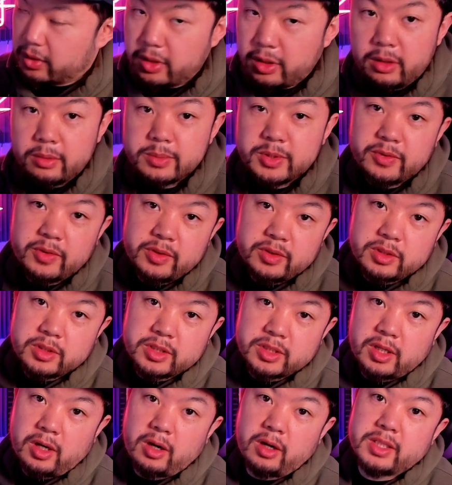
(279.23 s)
Europe's future
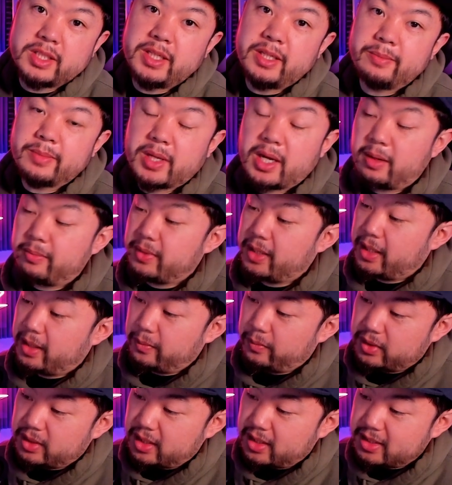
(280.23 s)
star team coming
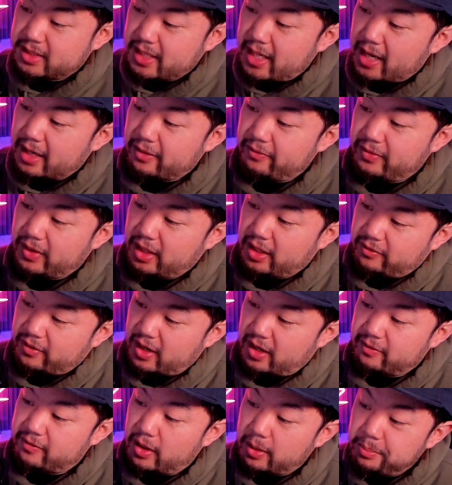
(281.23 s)
in with an attack of
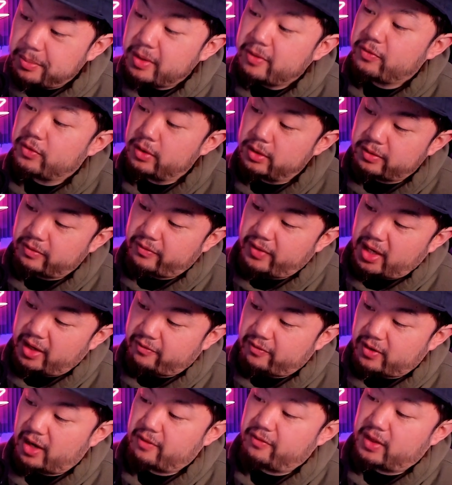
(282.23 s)
85, a midfield of
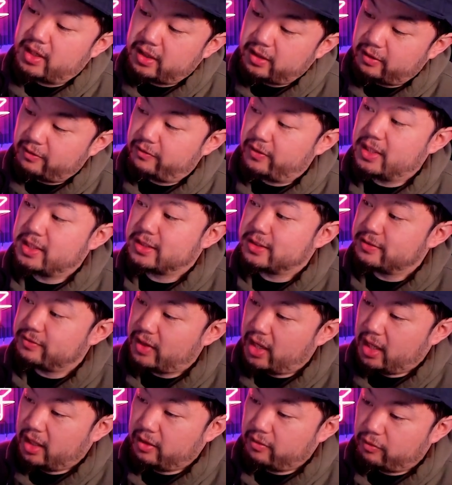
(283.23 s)
85, and a defensive
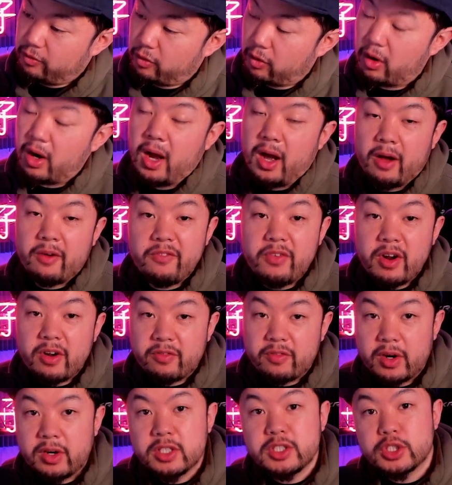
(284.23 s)
84. A very,
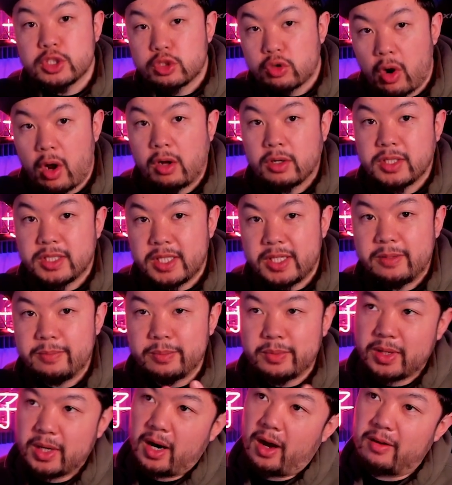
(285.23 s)
very strong team,
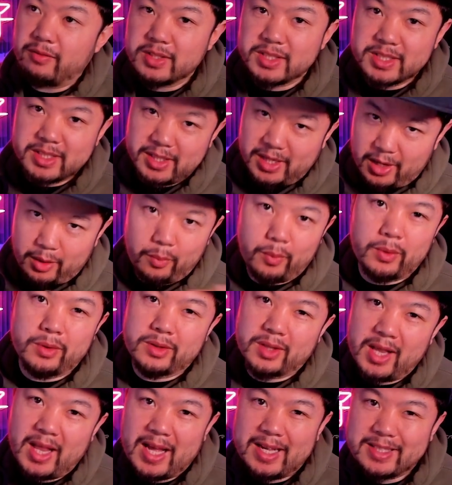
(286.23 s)
but obviously not a
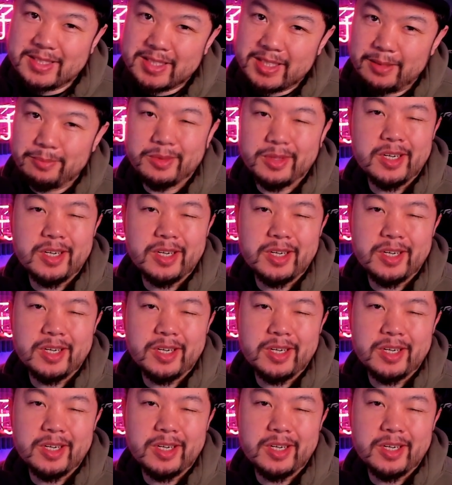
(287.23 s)
world-class team.